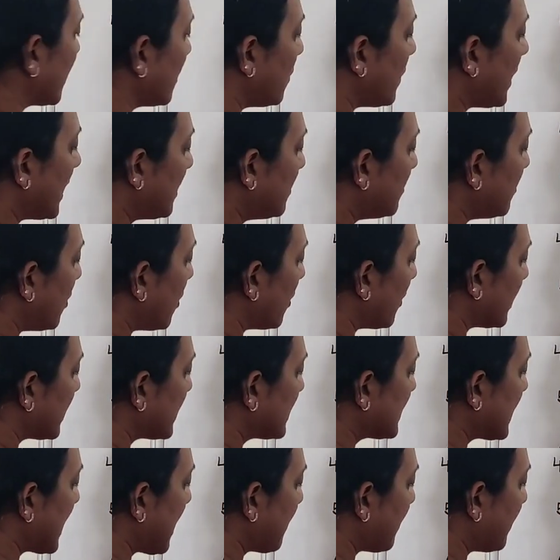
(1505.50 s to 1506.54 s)
One more
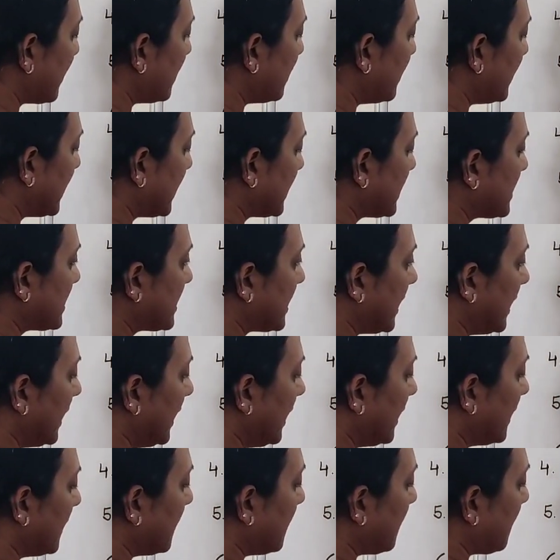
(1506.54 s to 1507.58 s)
example we can
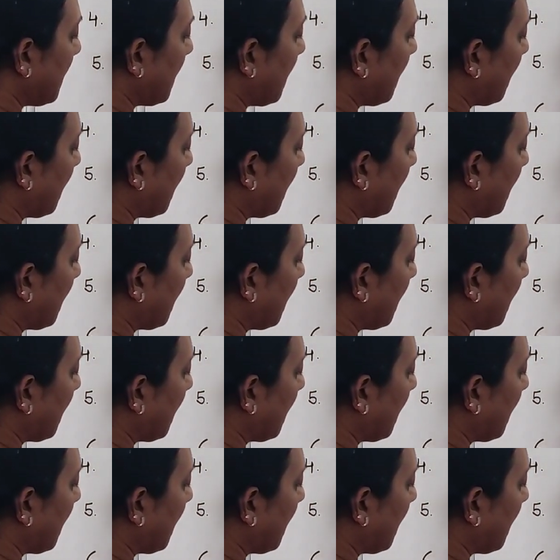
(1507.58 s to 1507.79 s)
take.